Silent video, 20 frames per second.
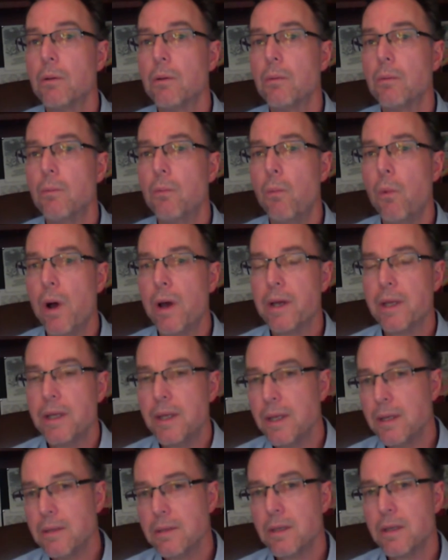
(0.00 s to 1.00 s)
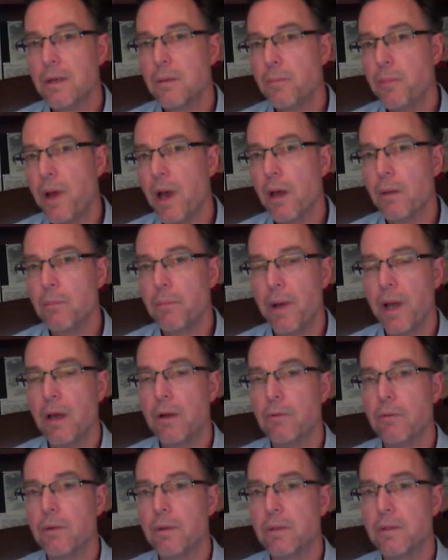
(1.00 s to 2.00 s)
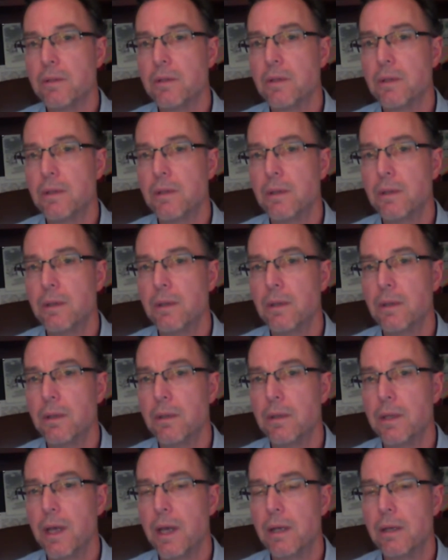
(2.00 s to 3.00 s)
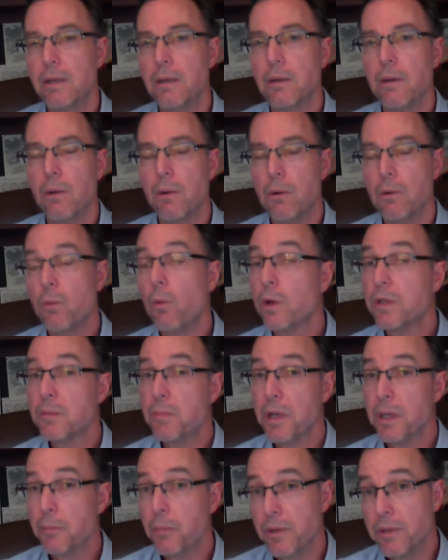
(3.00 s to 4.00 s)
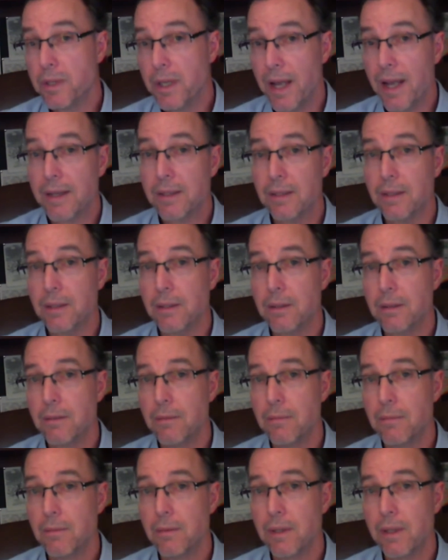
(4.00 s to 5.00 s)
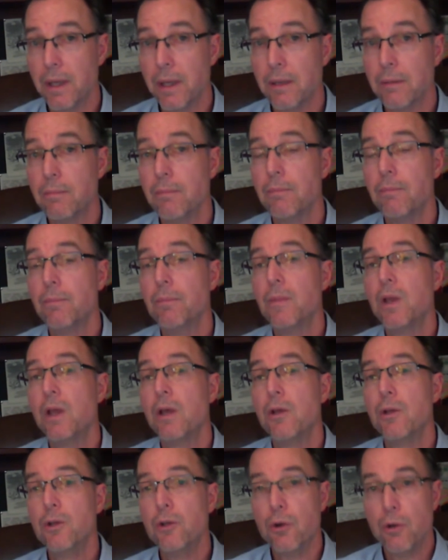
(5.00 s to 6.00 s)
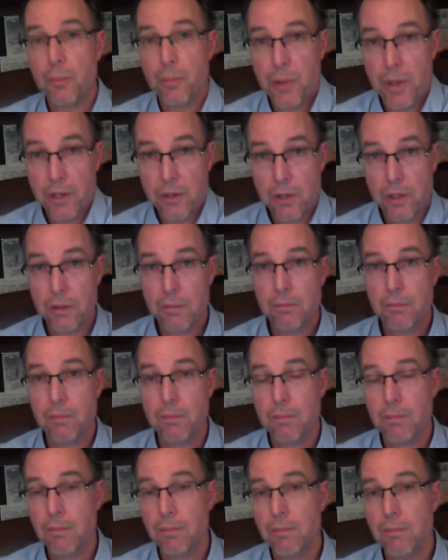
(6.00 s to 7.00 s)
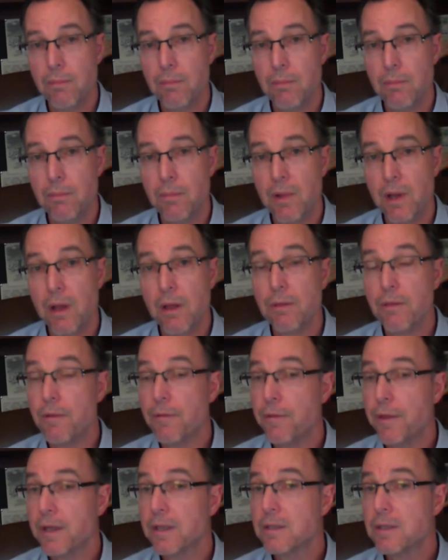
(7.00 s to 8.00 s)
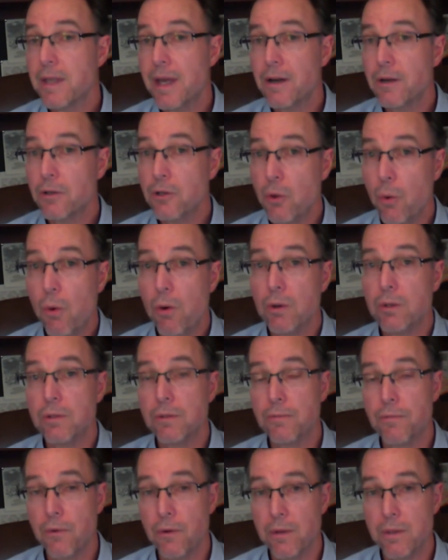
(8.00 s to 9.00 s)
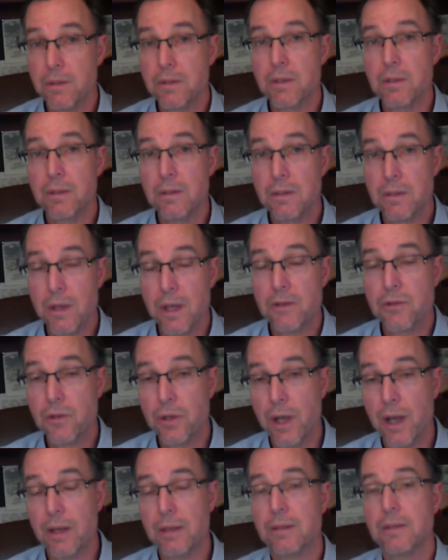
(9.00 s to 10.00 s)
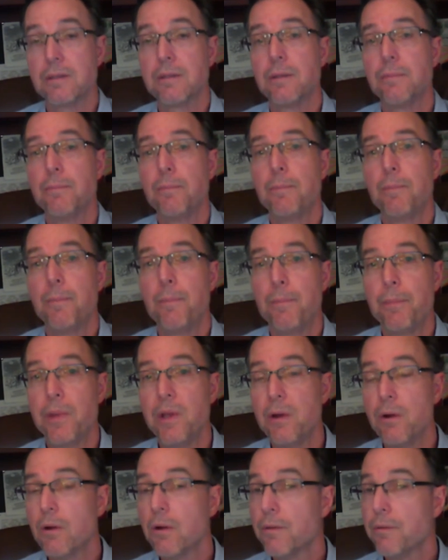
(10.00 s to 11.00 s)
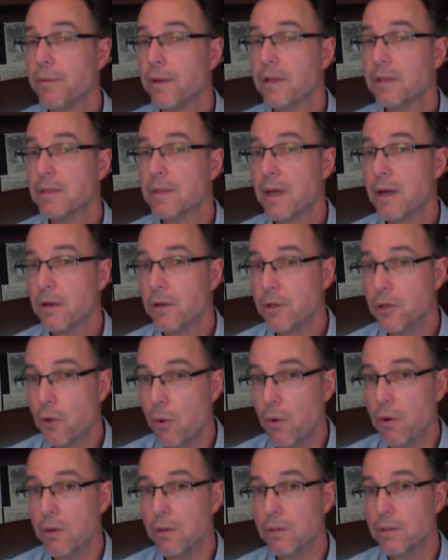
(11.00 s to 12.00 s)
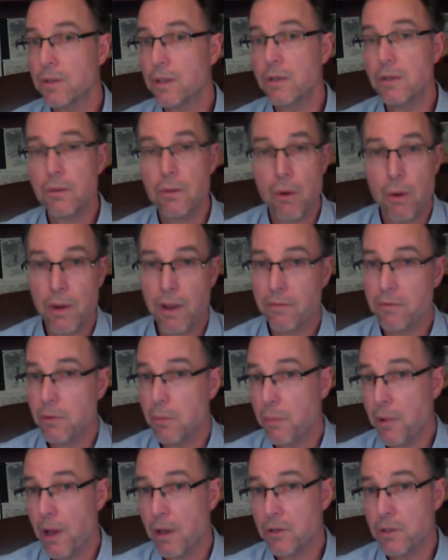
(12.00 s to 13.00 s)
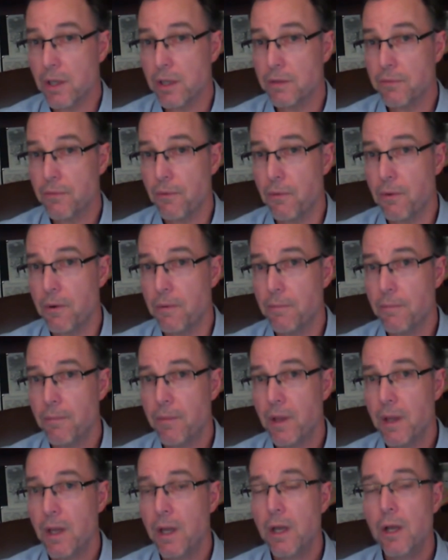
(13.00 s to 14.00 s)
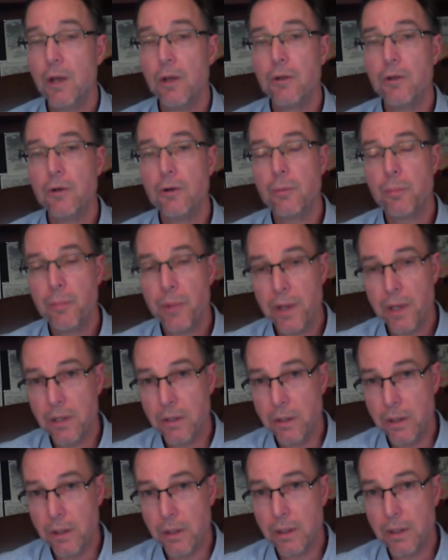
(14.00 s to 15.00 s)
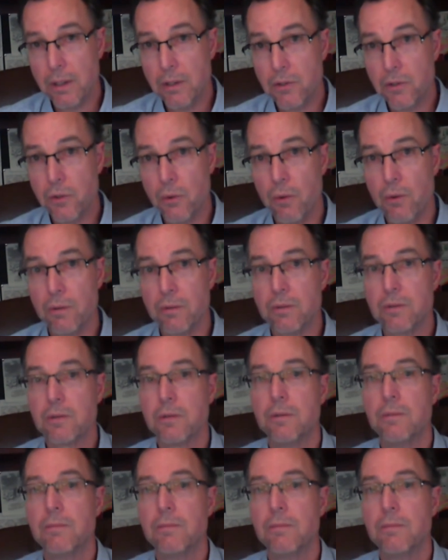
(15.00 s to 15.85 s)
What is it about boundaries or what's being protected? Okay. Your opinion, the things that are yours, for instance, such as, here are things that are yours that you don't have to apologize for. Your opinion is yours.